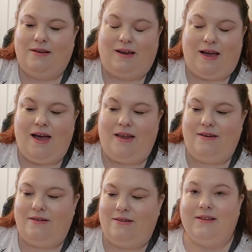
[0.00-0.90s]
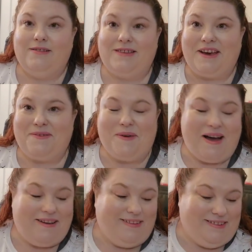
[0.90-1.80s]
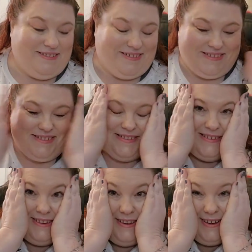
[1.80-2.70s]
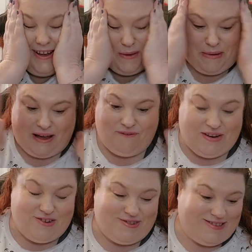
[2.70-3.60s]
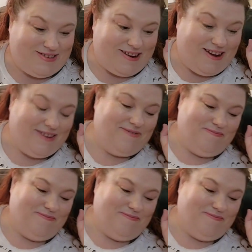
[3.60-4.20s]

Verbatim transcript: again, it's taken a while. I hope I can finish this tonight.